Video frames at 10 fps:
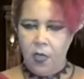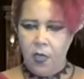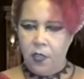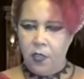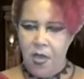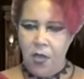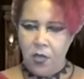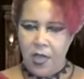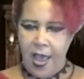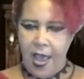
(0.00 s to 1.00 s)
The male
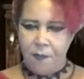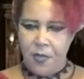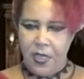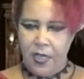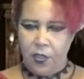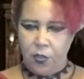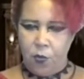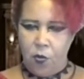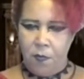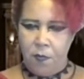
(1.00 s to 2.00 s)
cat began to throw
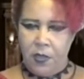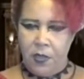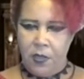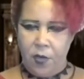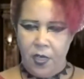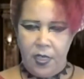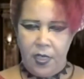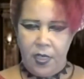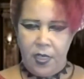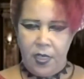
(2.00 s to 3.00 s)
up dead
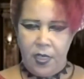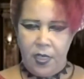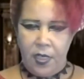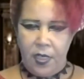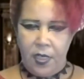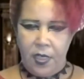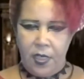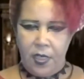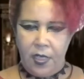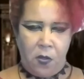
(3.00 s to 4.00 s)
crickets,
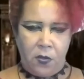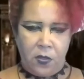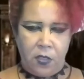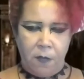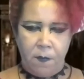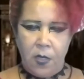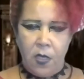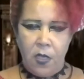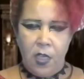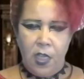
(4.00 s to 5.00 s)
balls.
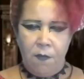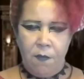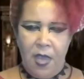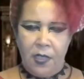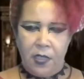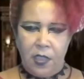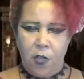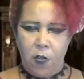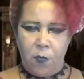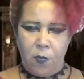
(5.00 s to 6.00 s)
He made a
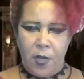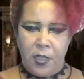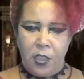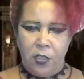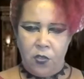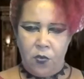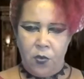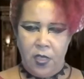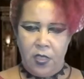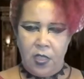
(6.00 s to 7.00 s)
terrible retching
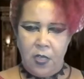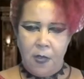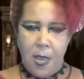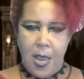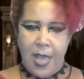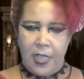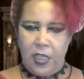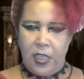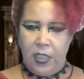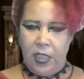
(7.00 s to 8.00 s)
noise as
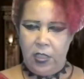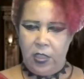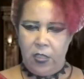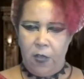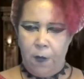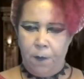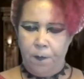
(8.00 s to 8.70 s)
he did so.